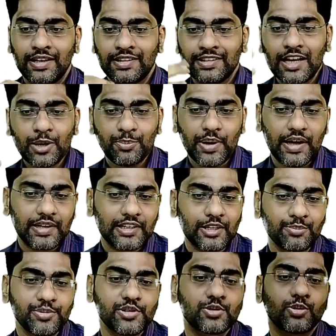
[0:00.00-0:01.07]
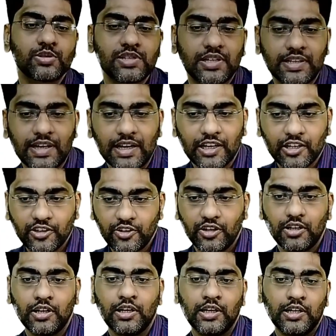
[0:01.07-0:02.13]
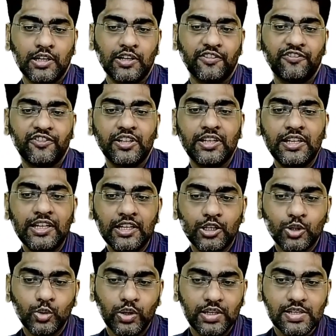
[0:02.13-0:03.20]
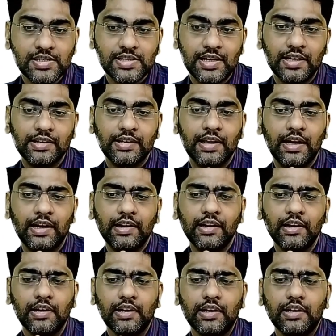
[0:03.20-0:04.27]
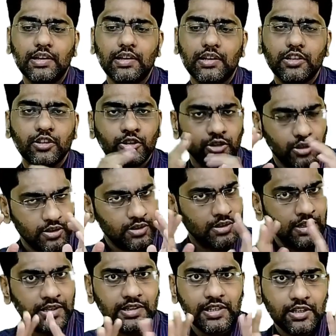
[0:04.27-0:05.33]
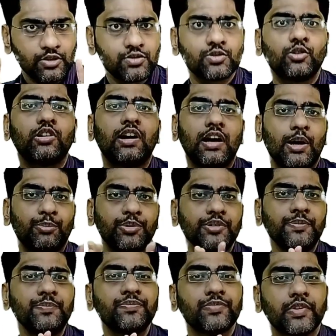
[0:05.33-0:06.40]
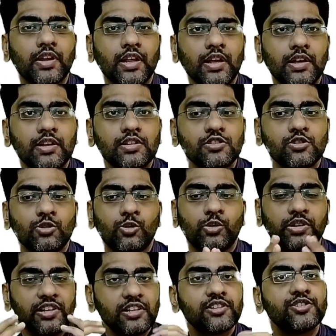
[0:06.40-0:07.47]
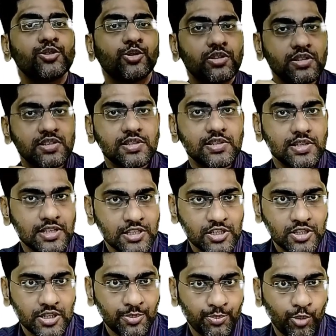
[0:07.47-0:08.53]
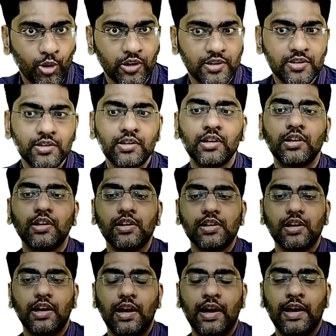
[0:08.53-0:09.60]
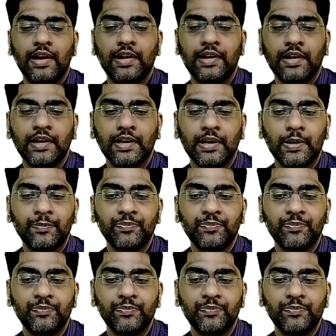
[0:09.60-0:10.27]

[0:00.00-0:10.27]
In that panic episodes attack, we need to understand that nothing's going to happen. So reassurance is important, and